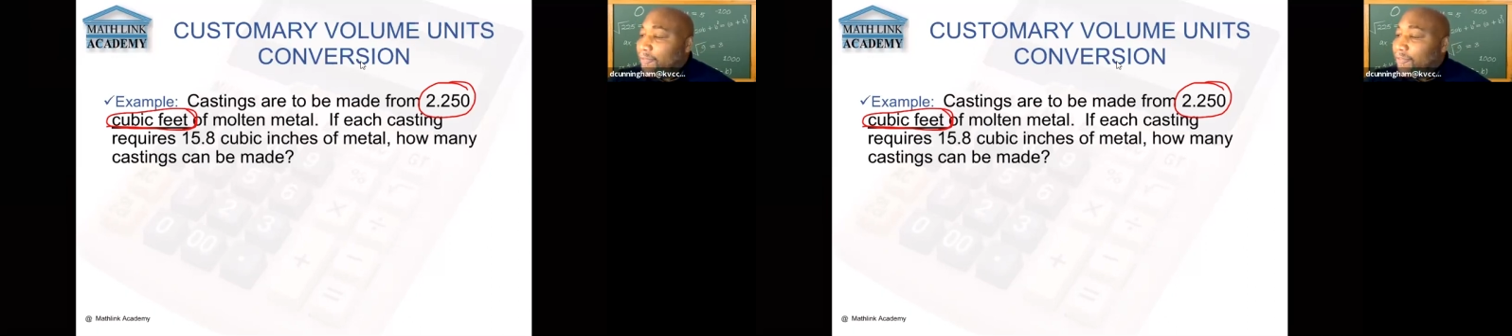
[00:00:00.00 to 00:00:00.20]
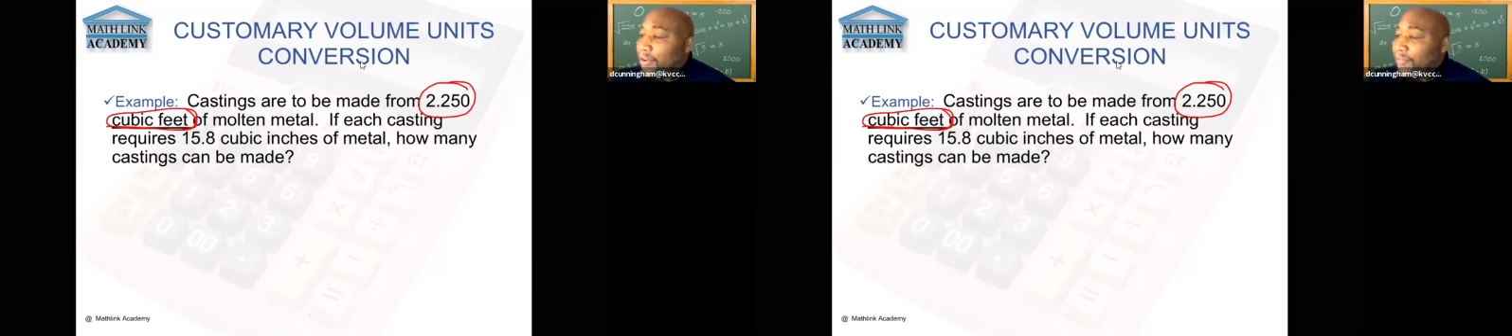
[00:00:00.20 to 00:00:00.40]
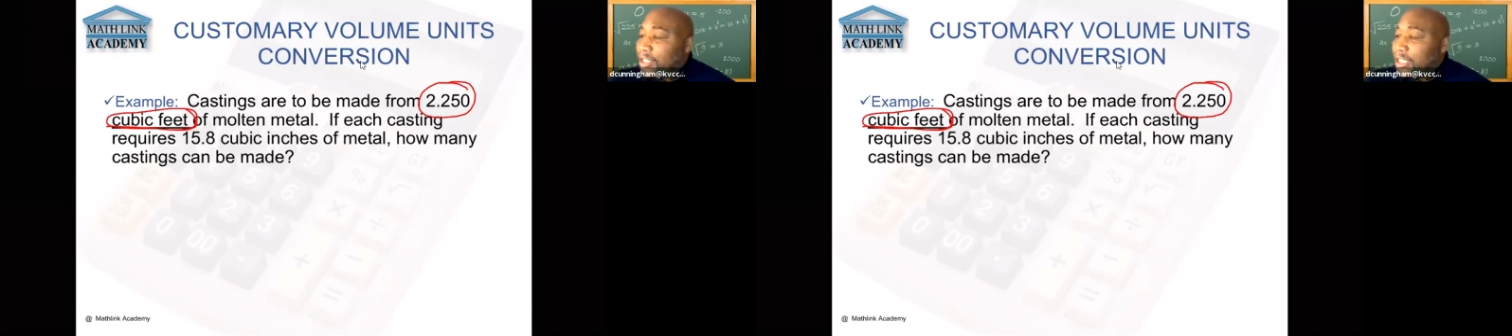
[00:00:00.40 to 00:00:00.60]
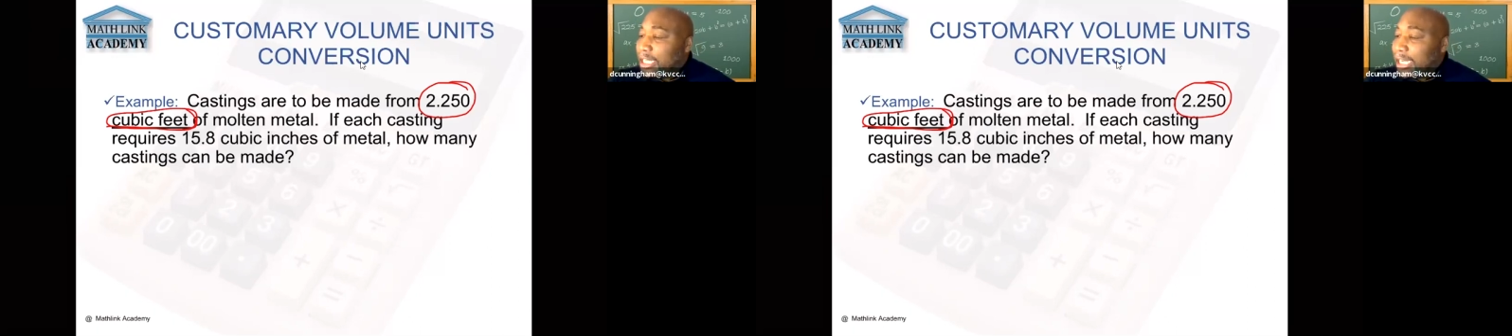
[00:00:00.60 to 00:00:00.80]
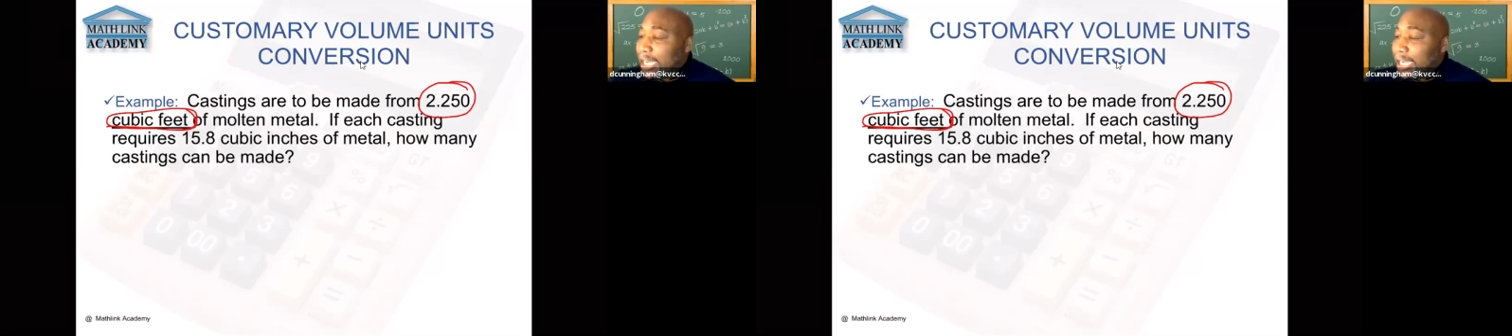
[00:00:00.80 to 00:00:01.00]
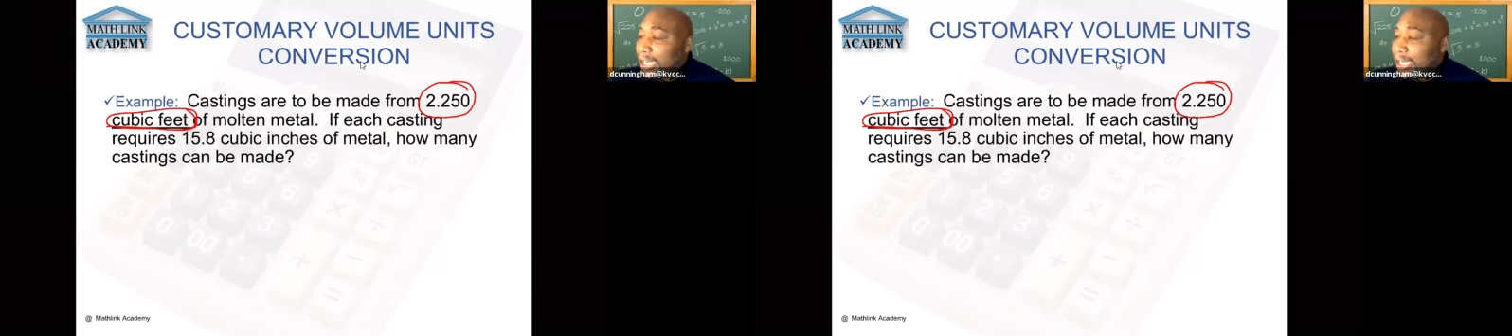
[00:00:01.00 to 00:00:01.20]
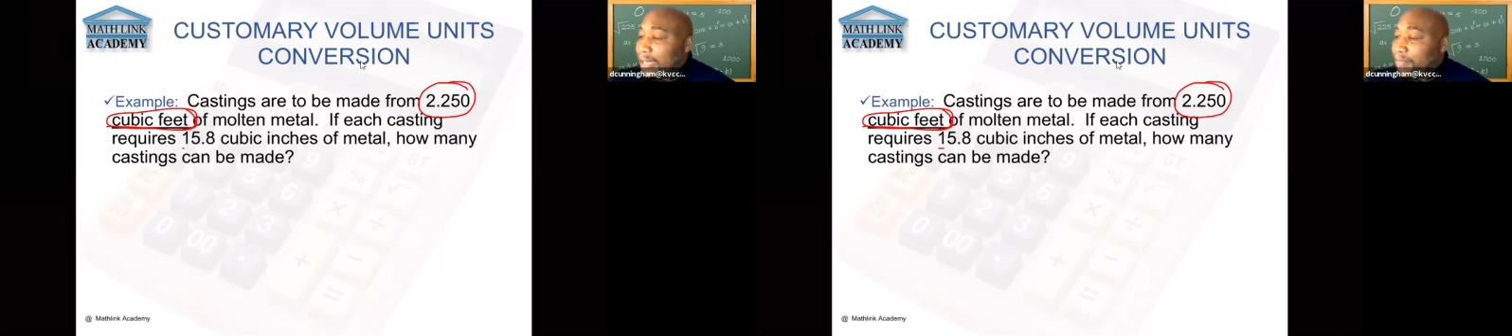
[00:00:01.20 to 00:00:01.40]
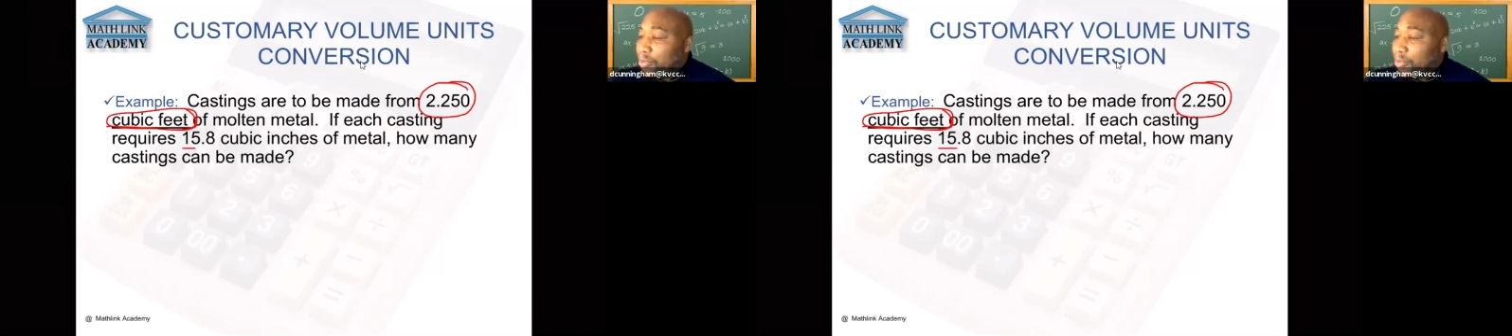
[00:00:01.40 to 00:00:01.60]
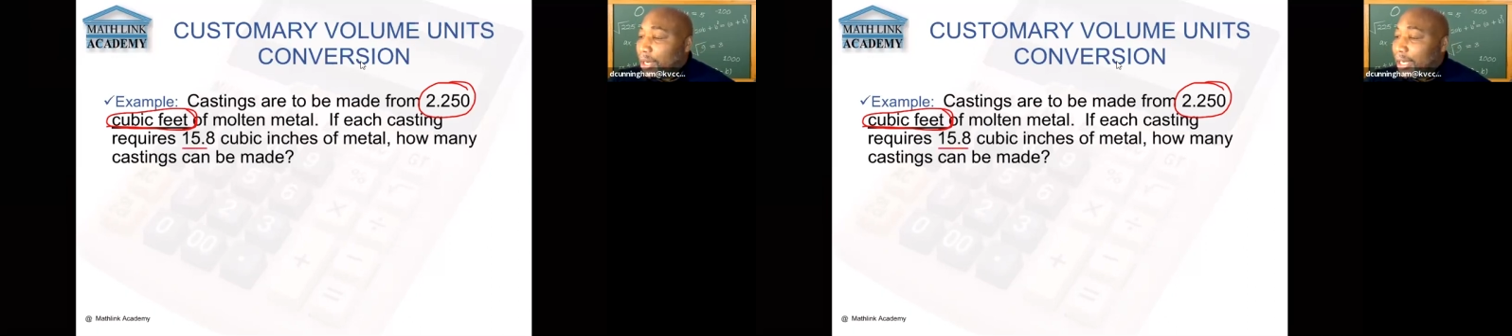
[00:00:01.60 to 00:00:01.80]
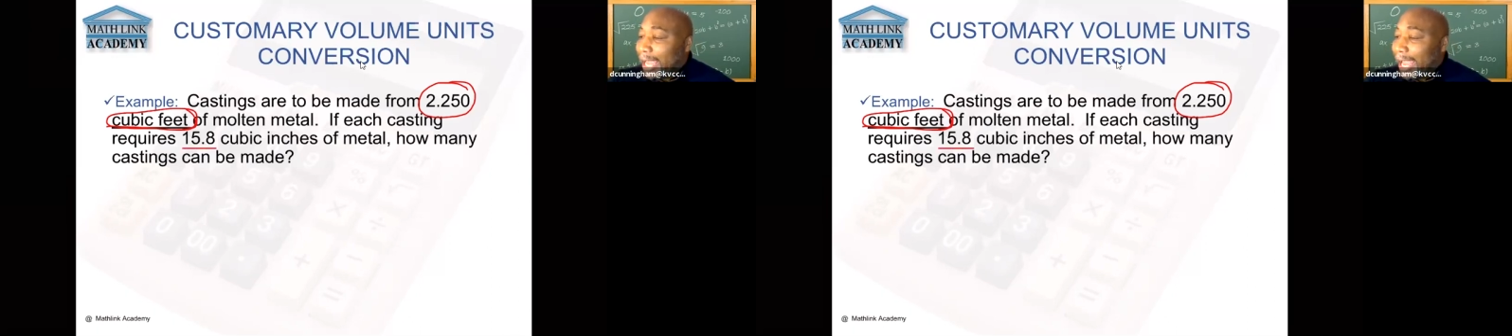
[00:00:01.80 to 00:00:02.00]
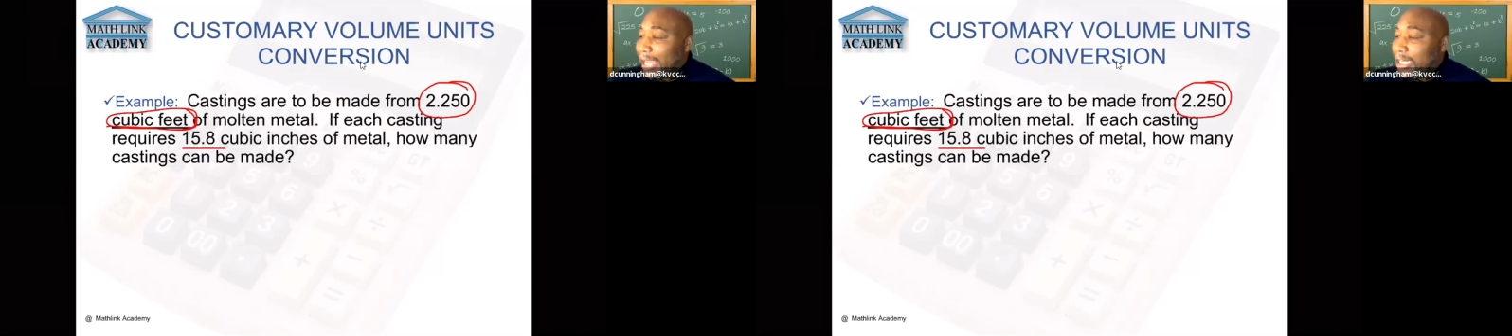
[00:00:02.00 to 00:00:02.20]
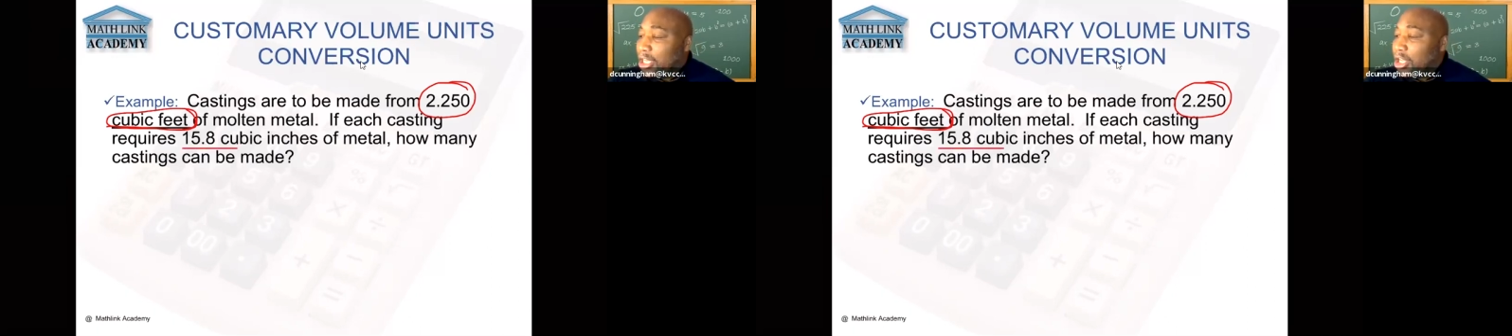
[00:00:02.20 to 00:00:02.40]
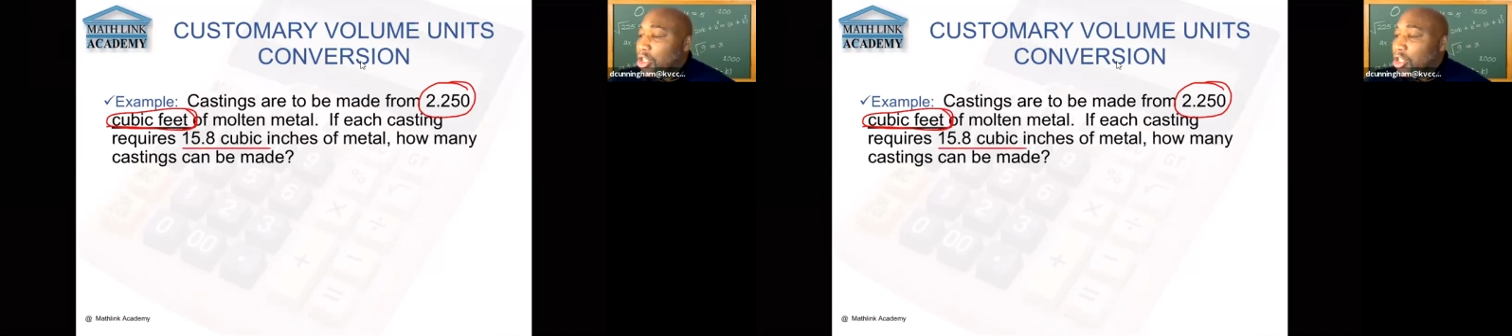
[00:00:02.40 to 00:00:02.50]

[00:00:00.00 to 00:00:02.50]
15.8